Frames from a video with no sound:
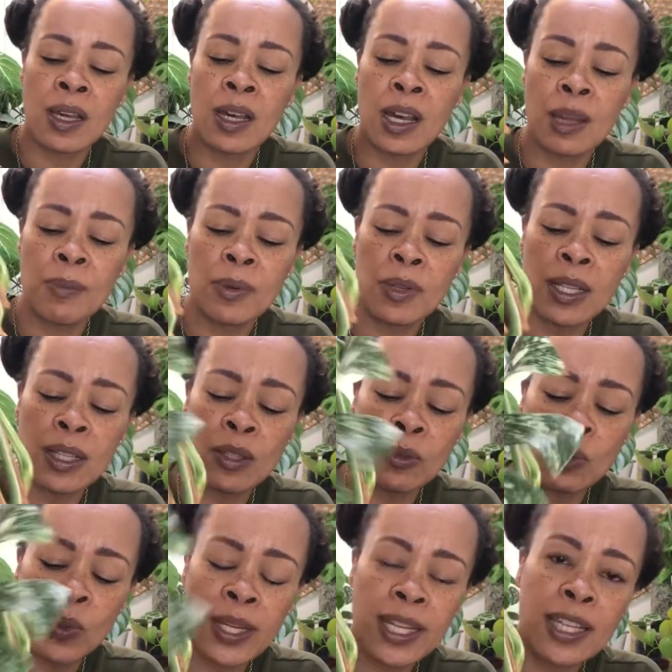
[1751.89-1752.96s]
I bought it the
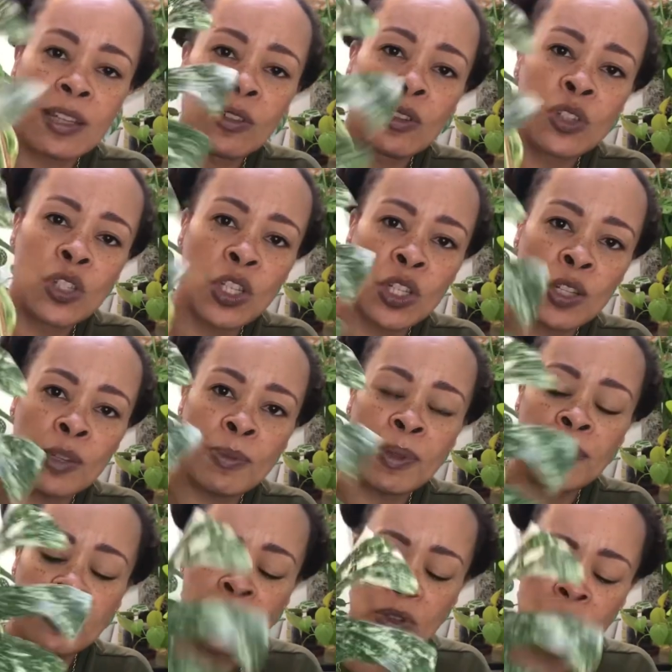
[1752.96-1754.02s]
week or 2
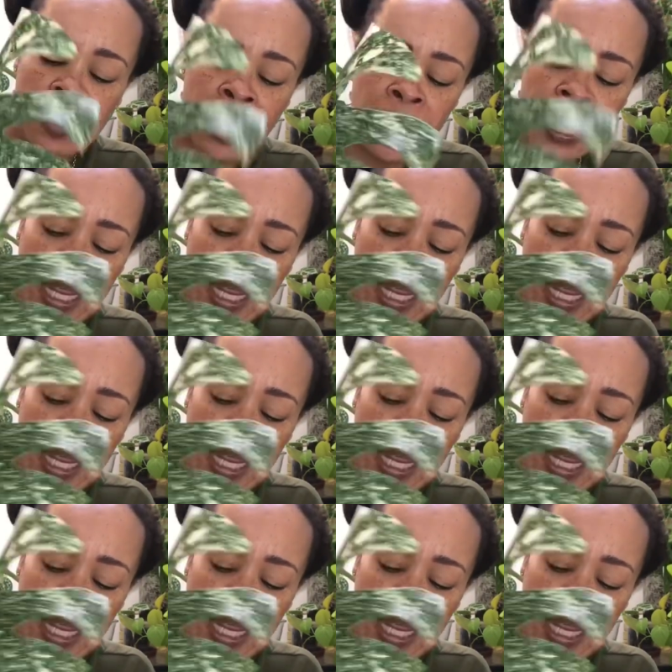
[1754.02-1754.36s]
before that